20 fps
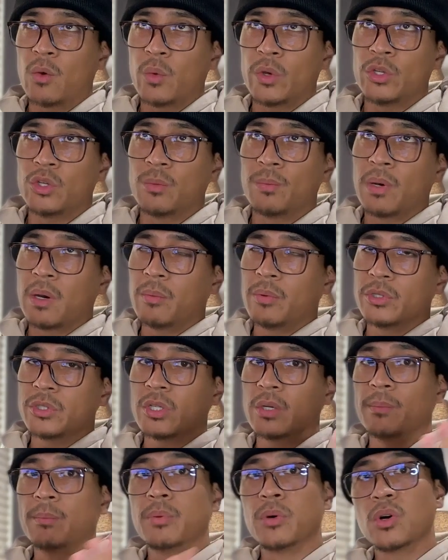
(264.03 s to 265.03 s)
when you publish
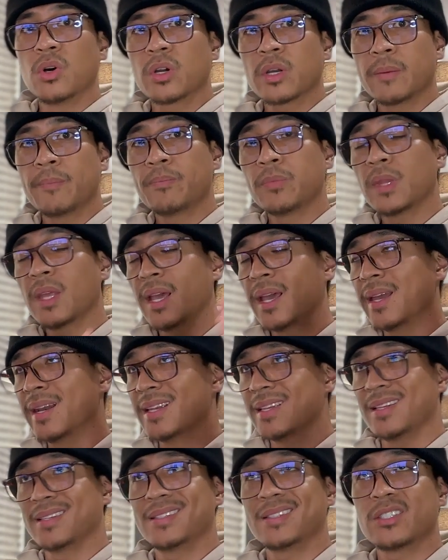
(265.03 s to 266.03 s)
a book and
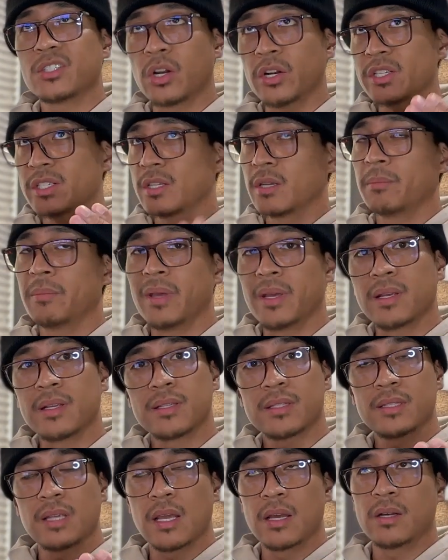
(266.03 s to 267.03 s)
it starts to make
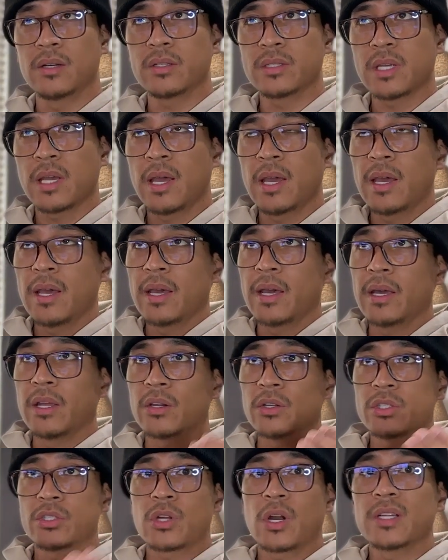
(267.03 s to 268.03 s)
sales,
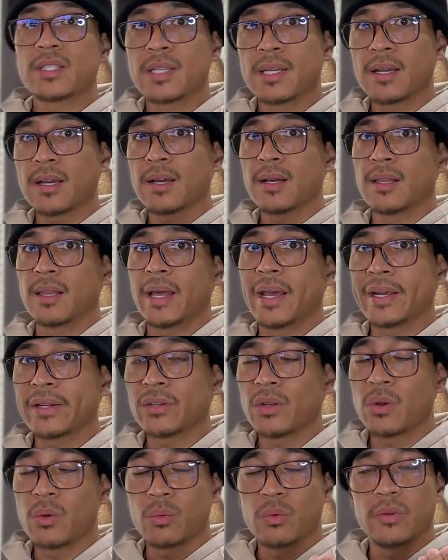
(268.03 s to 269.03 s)
it'll start to
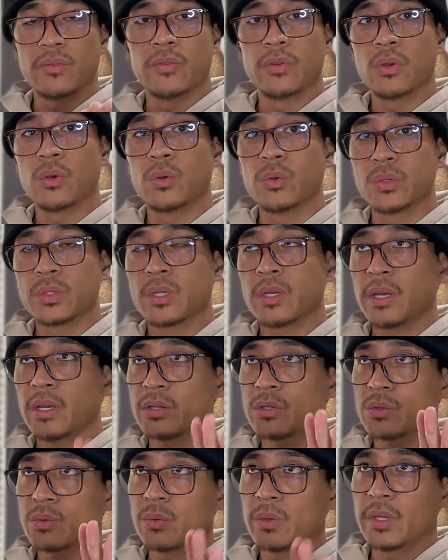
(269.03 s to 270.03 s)
collect reviews.
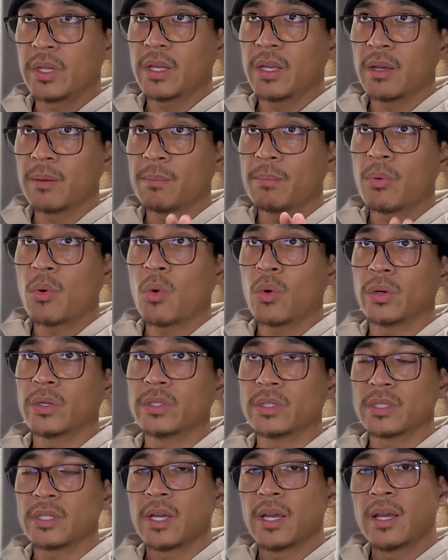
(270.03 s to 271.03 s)
It's really
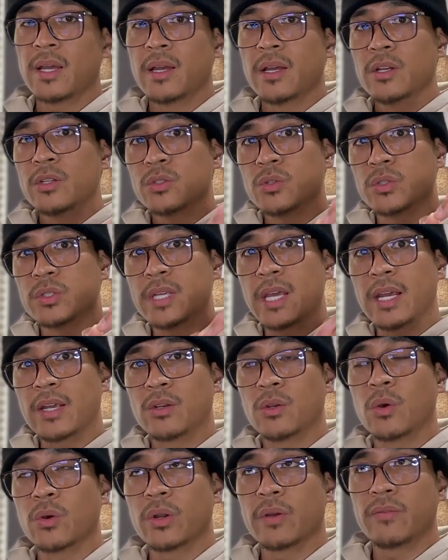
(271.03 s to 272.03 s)
important to take
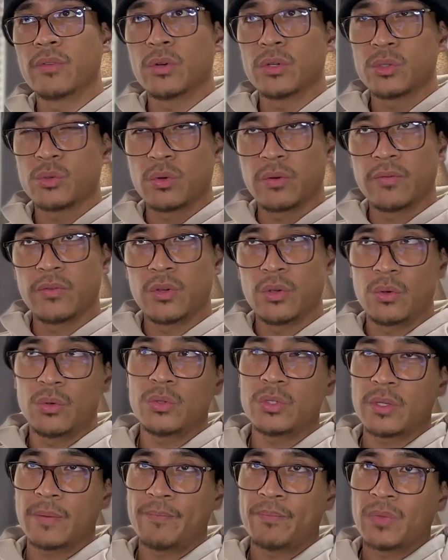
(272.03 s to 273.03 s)
note of those
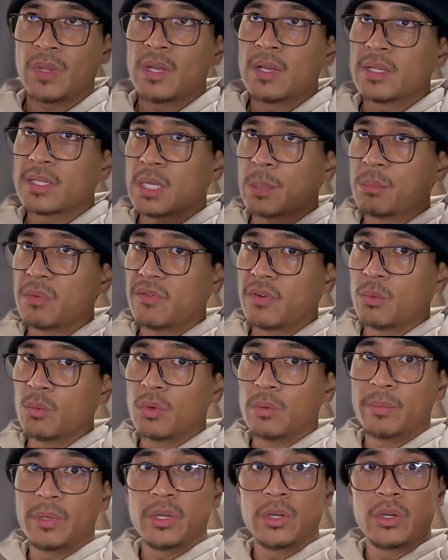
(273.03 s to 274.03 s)
reviews. Some of them
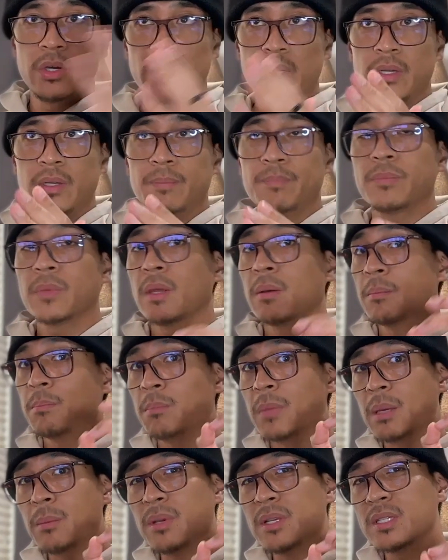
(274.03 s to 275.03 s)
will be good,
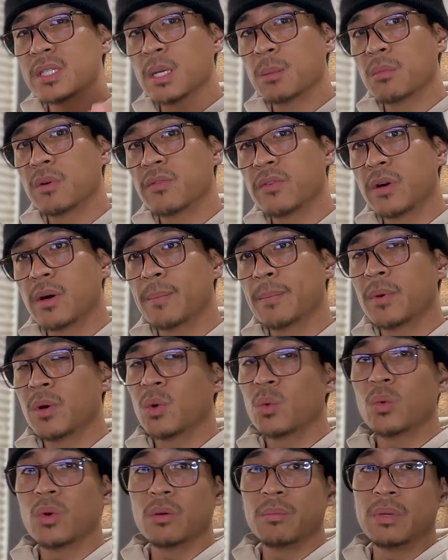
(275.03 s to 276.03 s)
maybe some of them
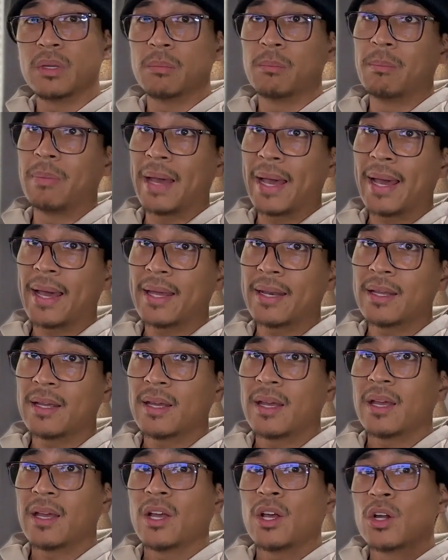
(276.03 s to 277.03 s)
will be bad.
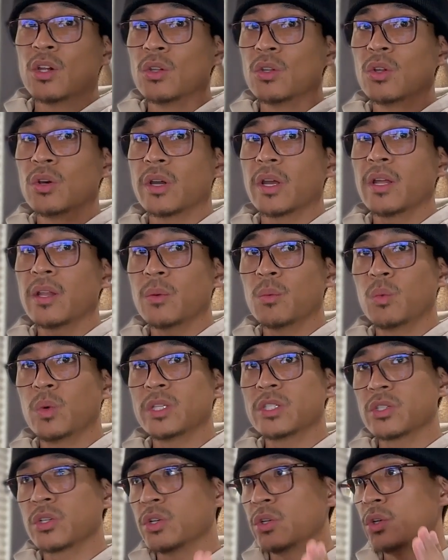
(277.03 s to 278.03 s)
Look at
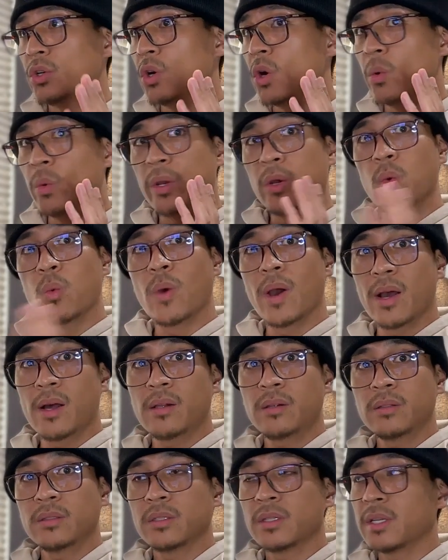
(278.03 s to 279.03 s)
what's going
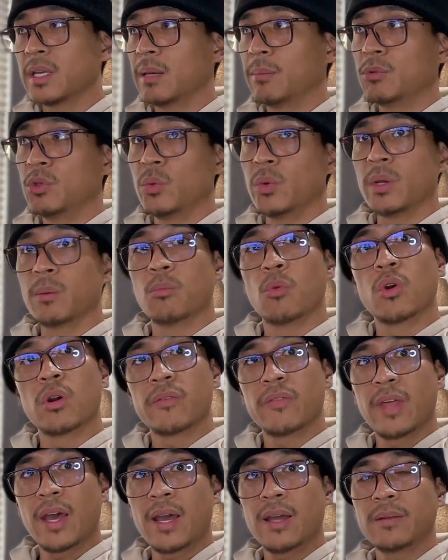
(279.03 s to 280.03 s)
well, keep doing more
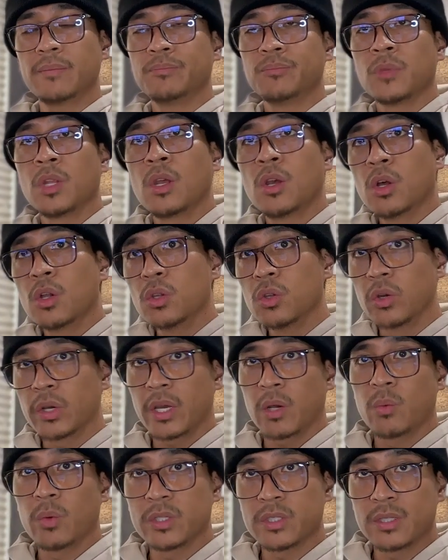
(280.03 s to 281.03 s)
of that. Look
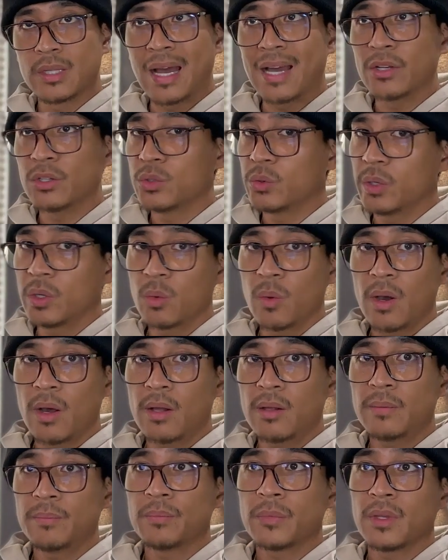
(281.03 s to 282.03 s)
at what's not doing
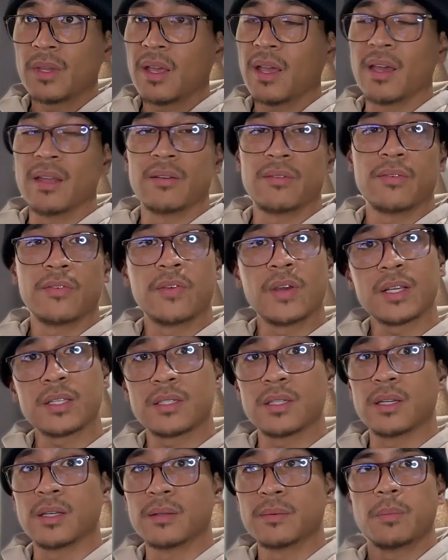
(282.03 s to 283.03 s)
well and
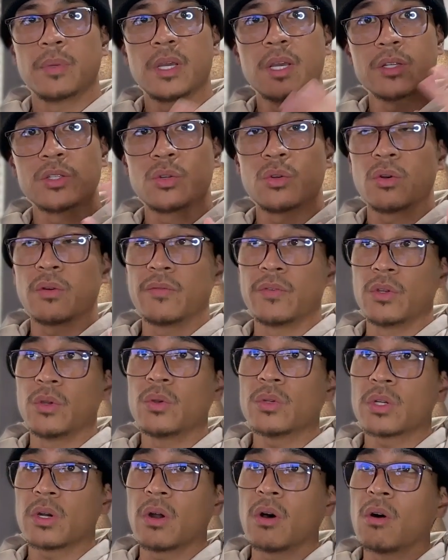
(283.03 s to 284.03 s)
fix it, because your
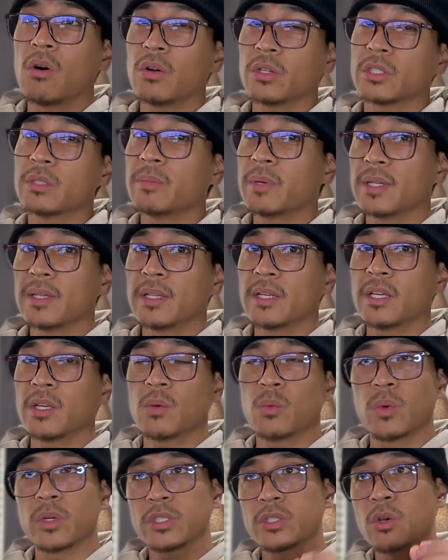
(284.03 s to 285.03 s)
reviews are ultimately
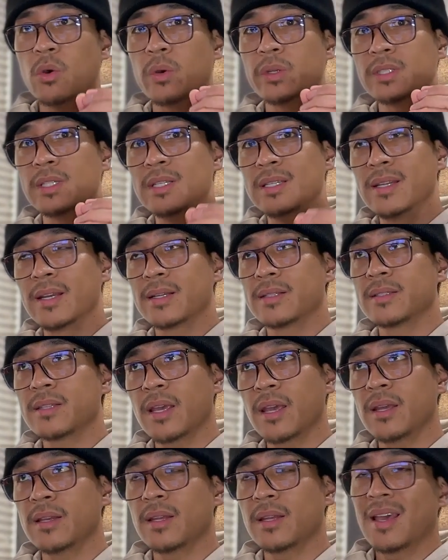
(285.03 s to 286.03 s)
what's going to
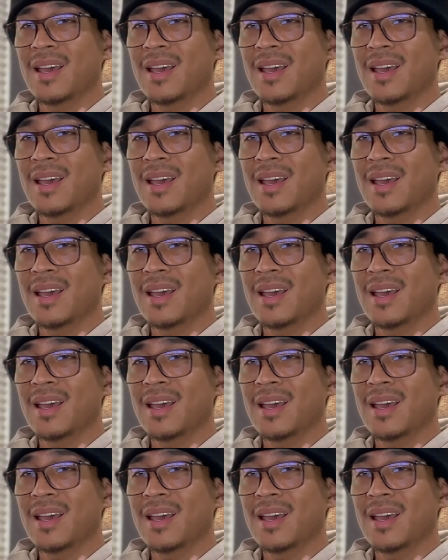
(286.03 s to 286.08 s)
dictate